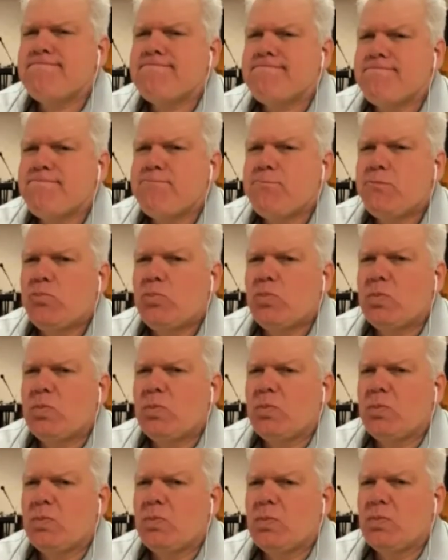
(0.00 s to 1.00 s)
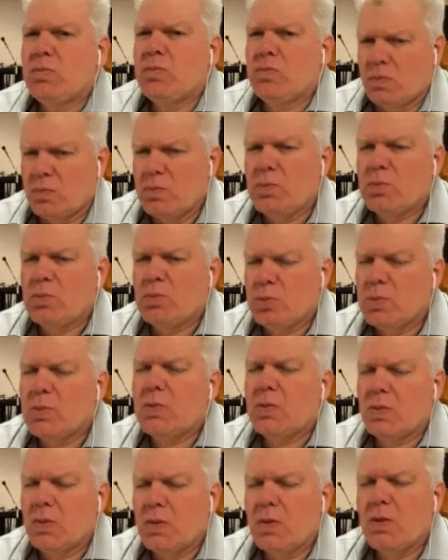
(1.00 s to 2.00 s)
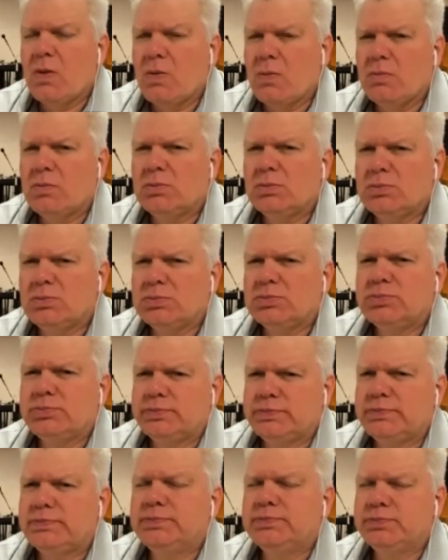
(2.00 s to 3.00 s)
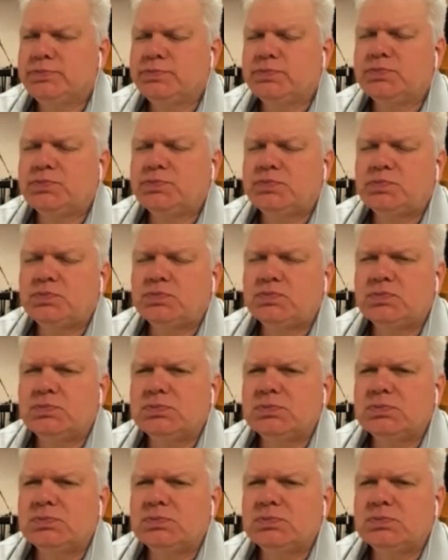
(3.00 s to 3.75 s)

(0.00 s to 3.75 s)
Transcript: for anyone else. I'm saying this was my experience. Mm-hmm. Is